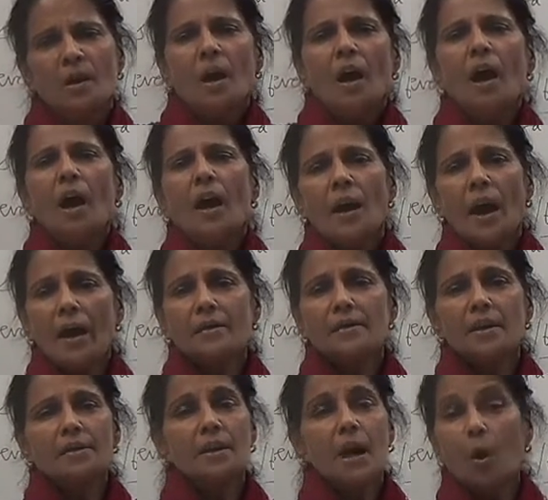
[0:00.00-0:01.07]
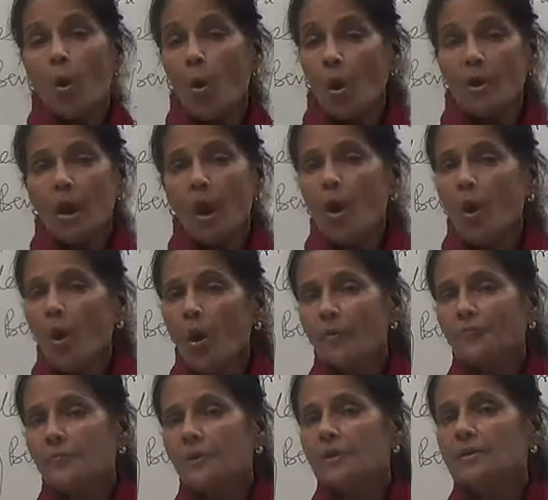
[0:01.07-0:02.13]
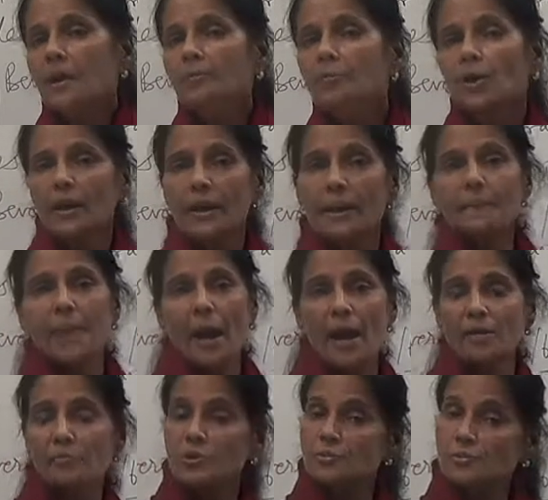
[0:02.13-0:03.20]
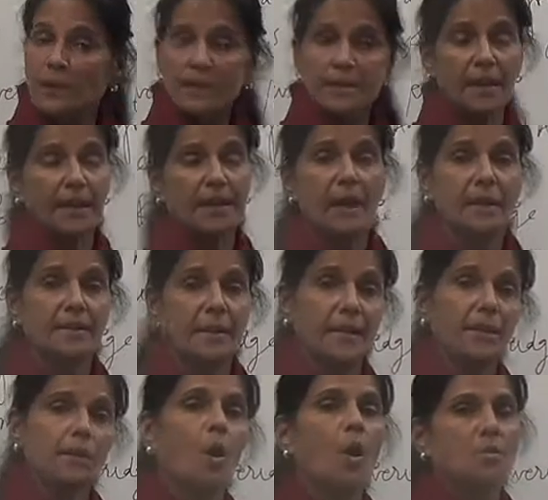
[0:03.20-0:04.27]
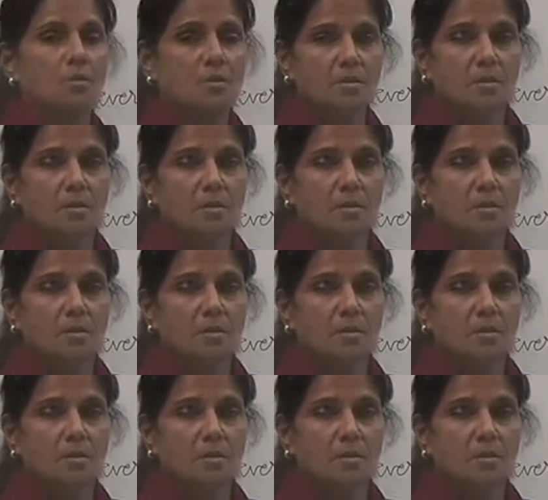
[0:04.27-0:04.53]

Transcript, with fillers: uh, and uh, the aura of uh, the Mughal Empire was maintained at any cost.